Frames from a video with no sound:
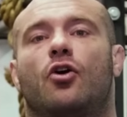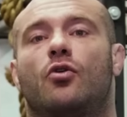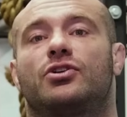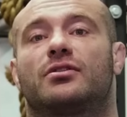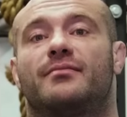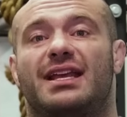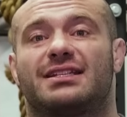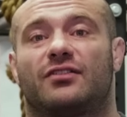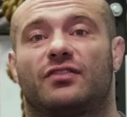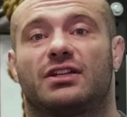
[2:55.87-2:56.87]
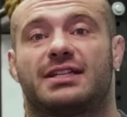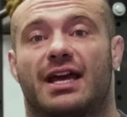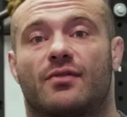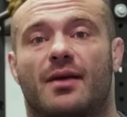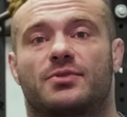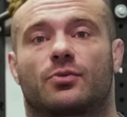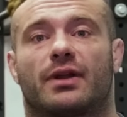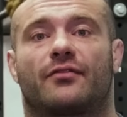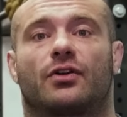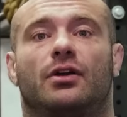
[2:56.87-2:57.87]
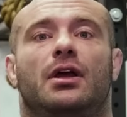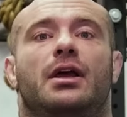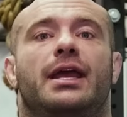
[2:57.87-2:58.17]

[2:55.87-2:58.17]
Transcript: oh, you're amazing if you did ten reps or whatever.